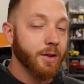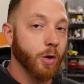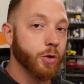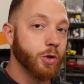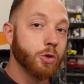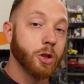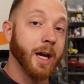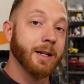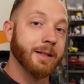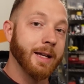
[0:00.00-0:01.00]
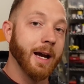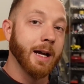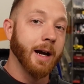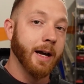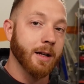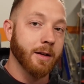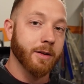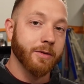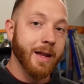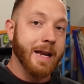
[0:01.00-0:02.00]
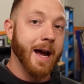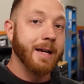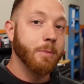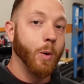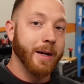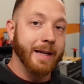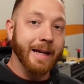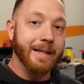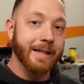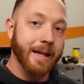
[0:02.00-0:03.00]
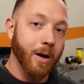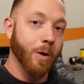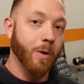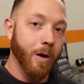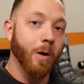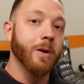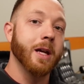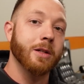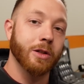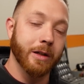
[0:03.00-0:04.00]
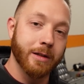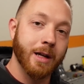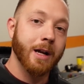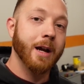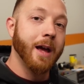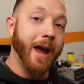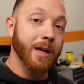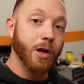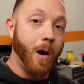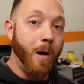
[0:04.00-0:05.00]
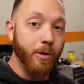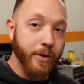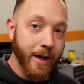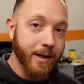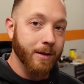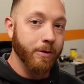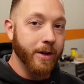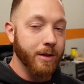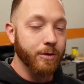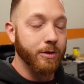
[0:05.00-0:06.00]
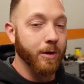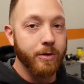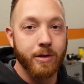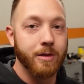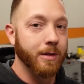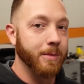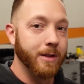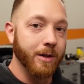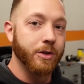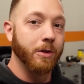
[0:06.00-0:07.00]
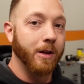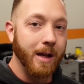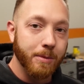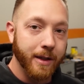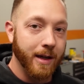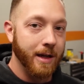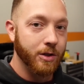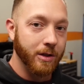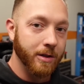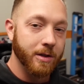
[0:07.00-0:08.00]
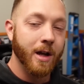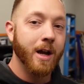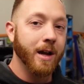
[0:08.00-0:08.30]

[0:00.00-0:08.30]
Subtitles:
those usually had a deck height of 9.800 inches. A tall deck, you know, they use those in some industrial applications.